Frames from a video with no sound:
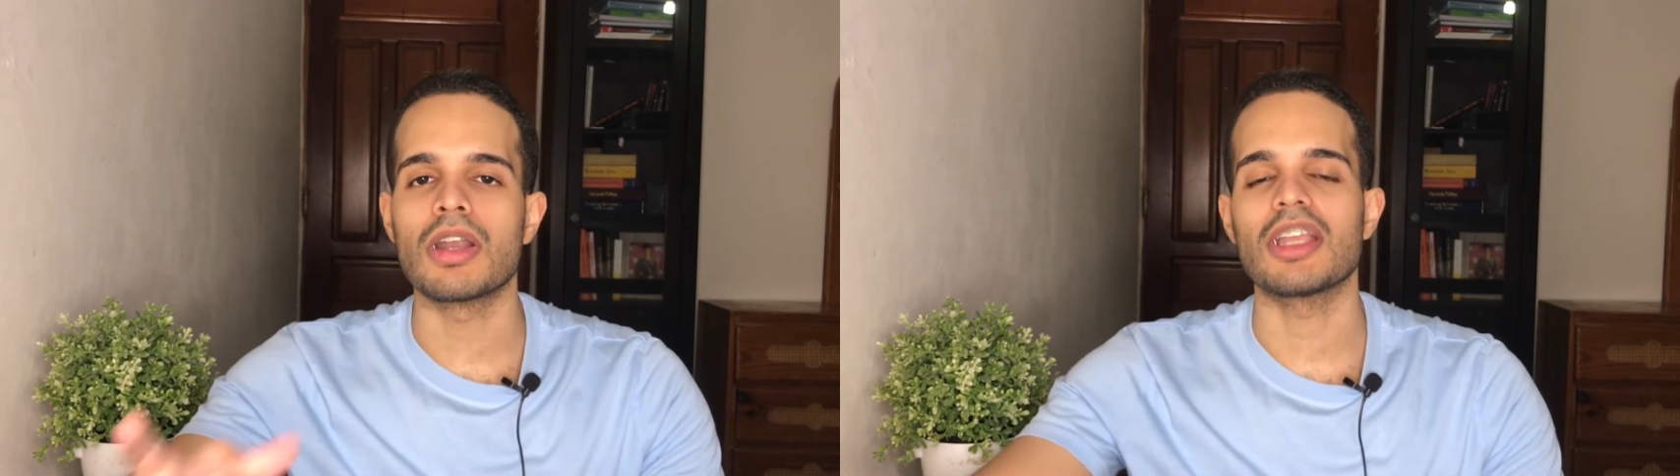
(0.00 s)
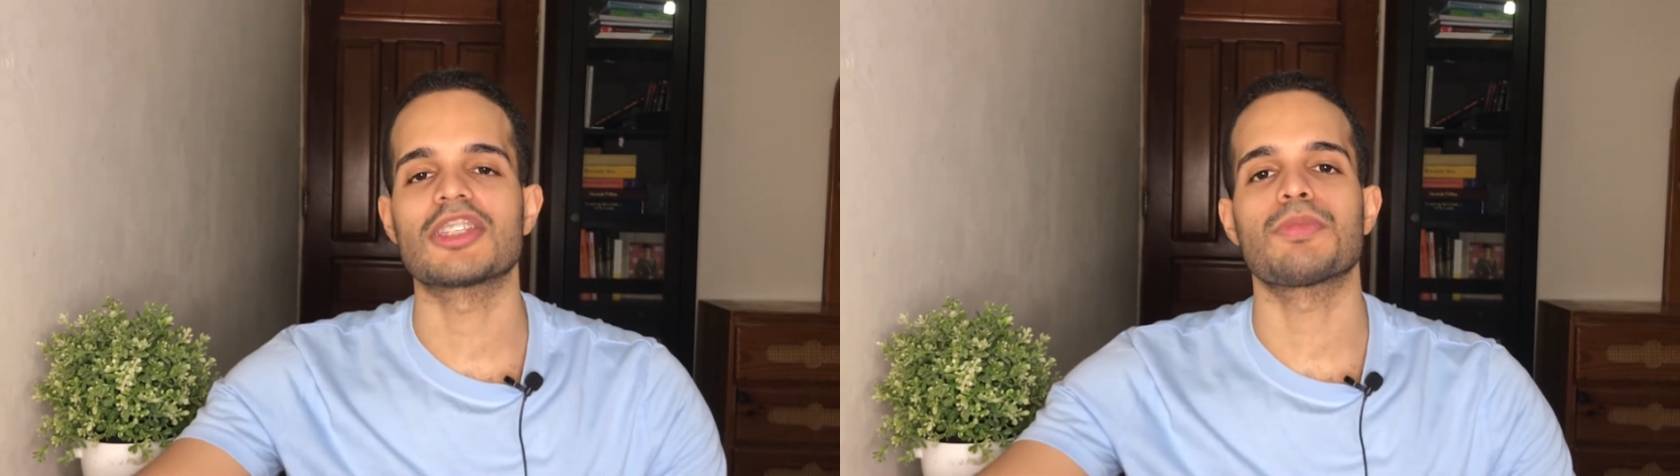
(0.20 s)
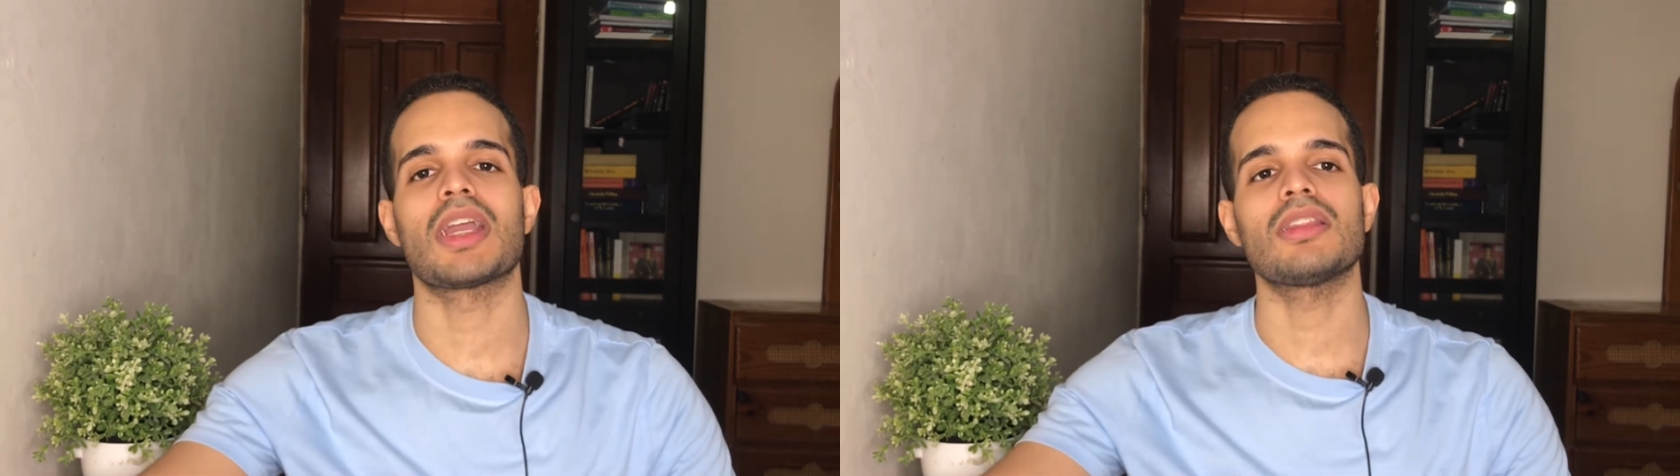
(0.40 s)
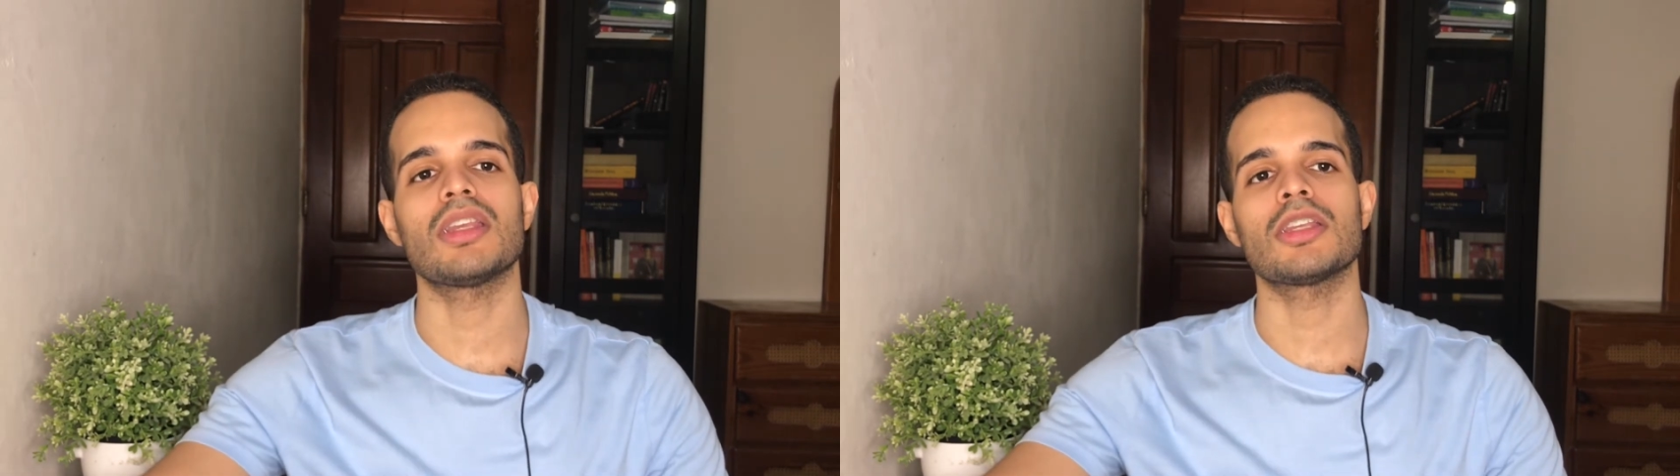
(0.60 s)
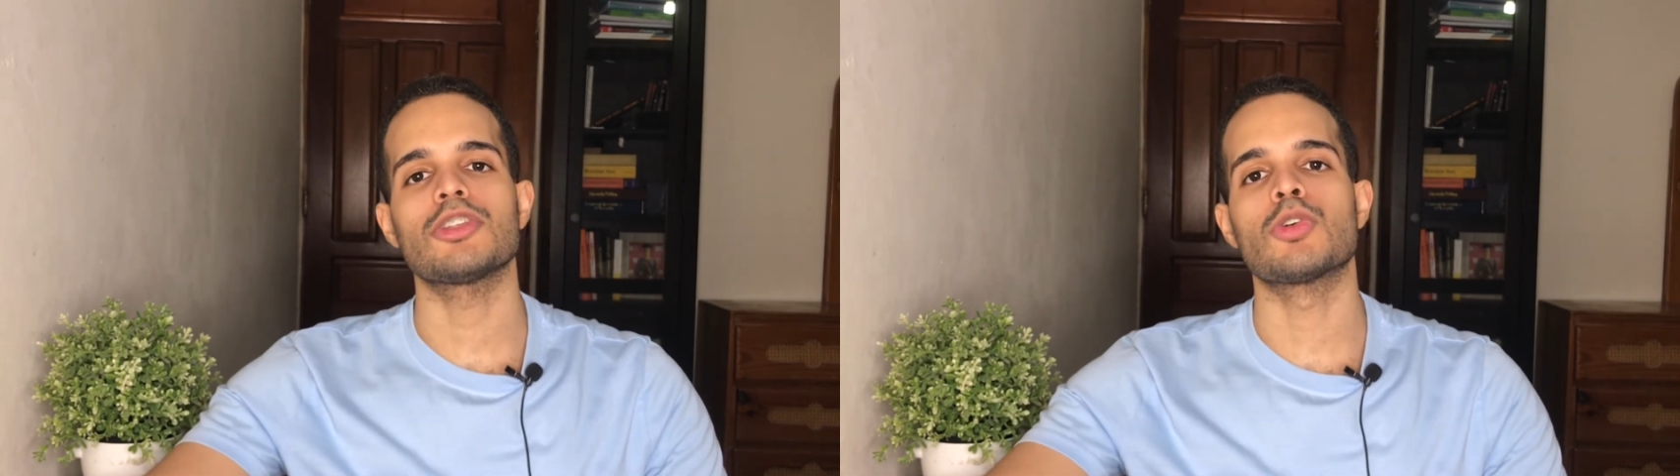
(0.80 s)

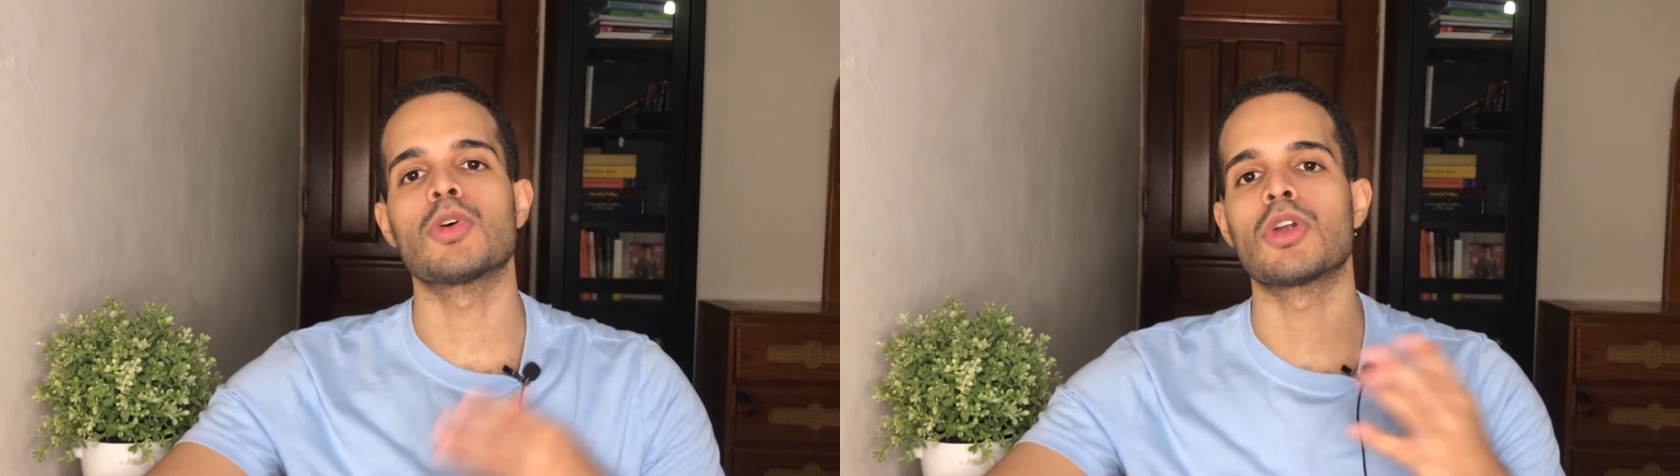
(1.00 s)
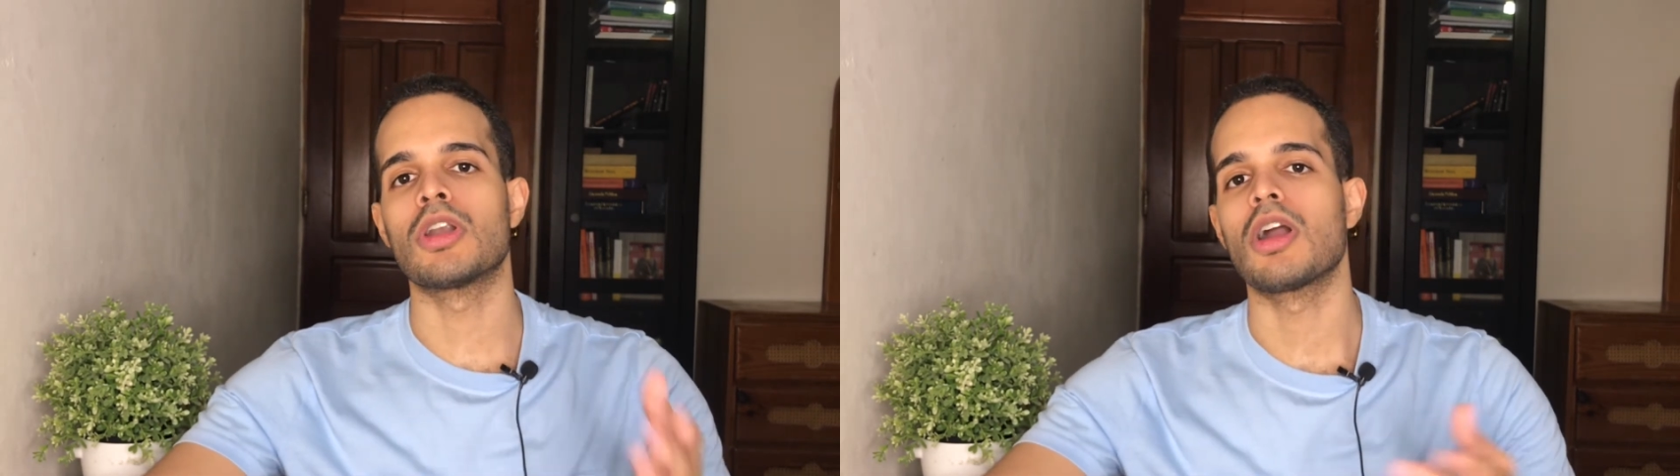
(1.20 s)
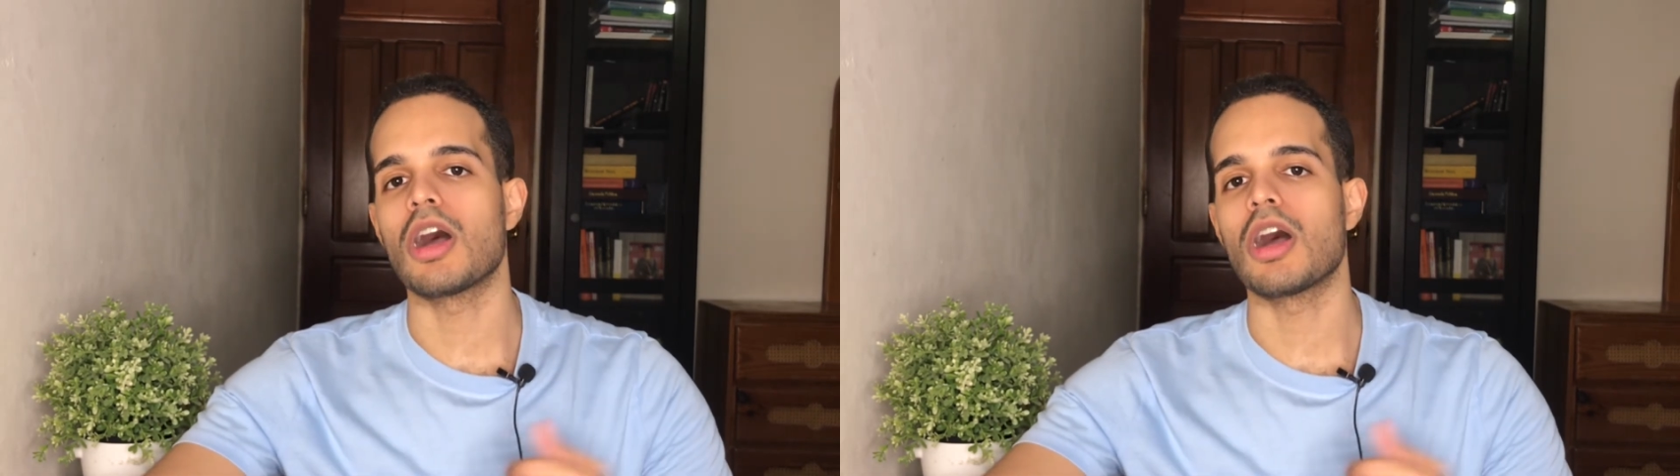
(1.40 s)
expanding your